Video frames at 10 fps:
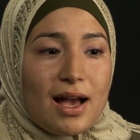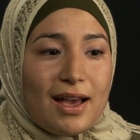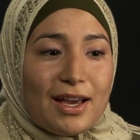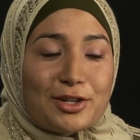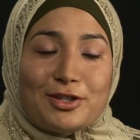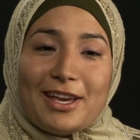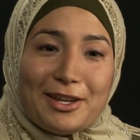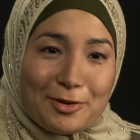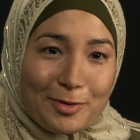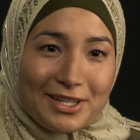I actually
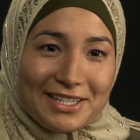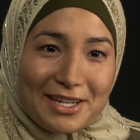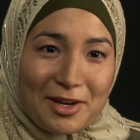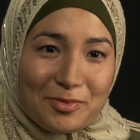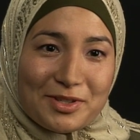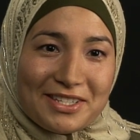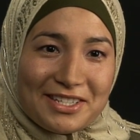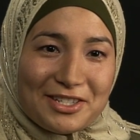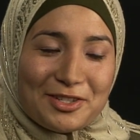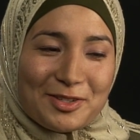had no idea how
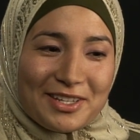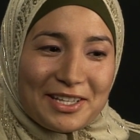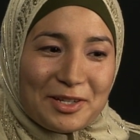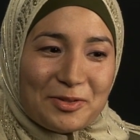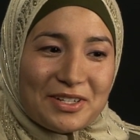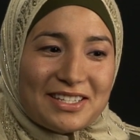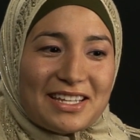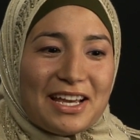prestigious UCLA was.